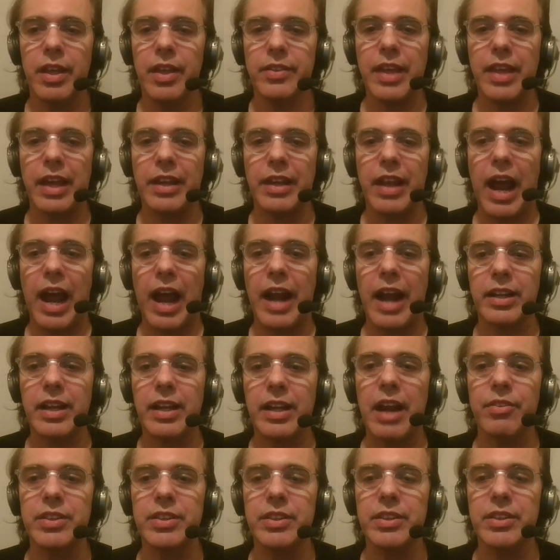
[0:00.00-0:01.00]
that are
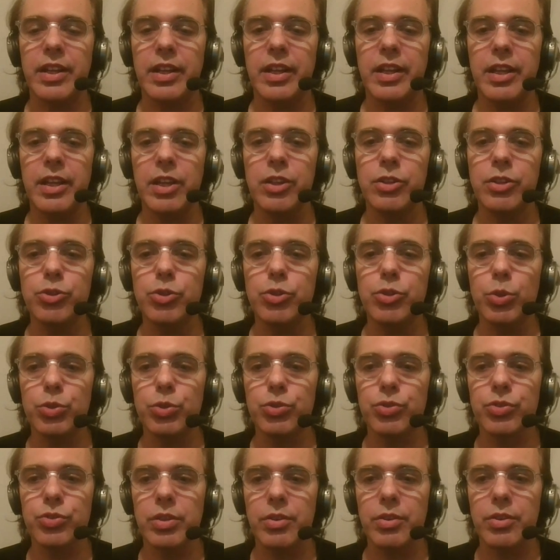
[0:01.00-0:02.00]
currently in
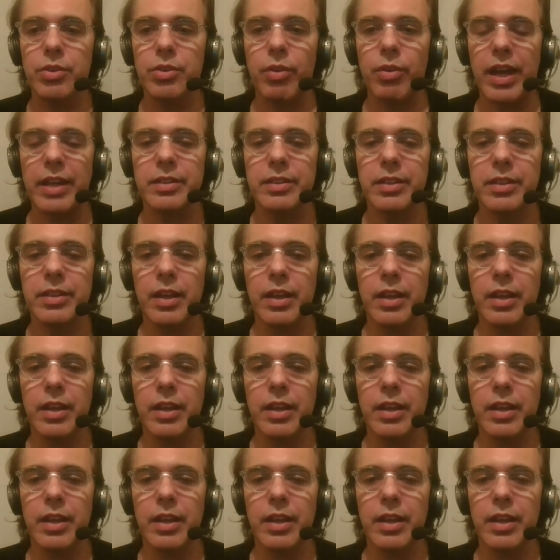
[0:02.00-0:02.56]
use, right?